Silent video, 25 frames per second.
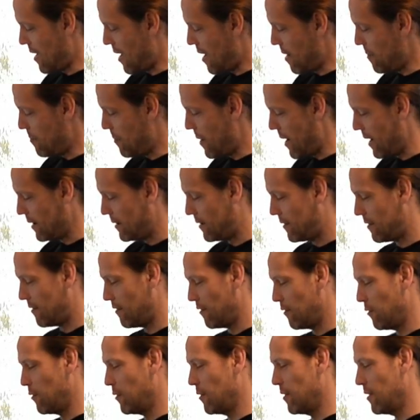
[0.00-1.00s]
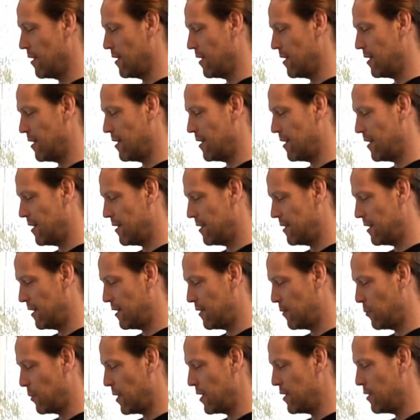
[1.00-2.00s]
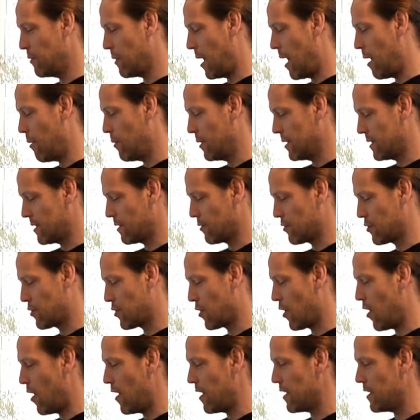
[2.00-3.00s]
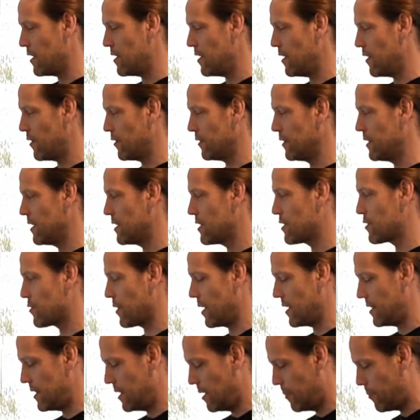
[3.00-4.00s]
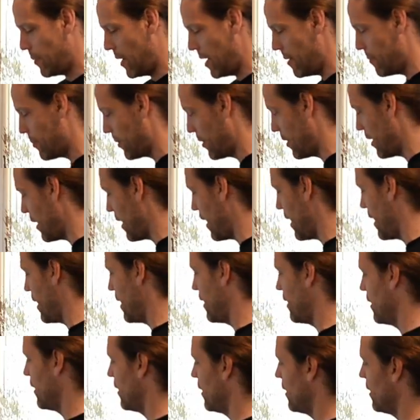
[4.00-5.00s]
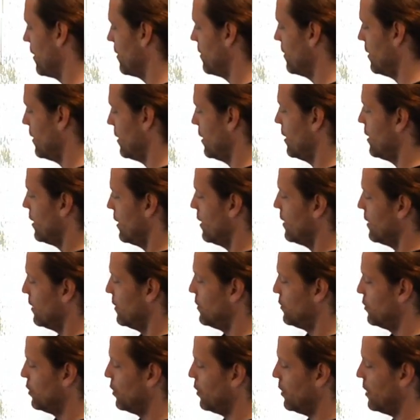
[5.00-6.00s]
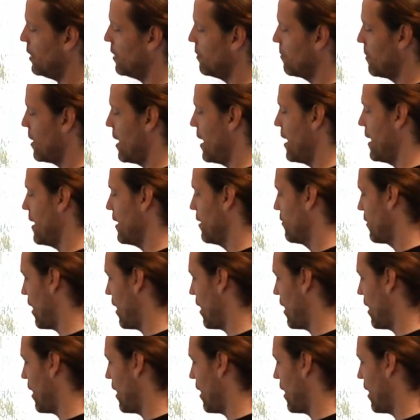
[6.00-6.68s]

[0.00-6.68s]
I bet that when you, I was drawing here on this tracing paper and uh, doing my